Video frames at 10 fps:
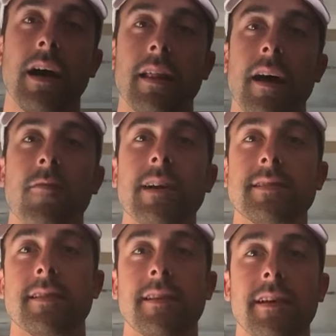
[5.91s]
a lot
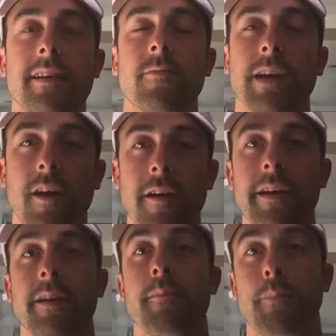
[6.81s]
recently regarding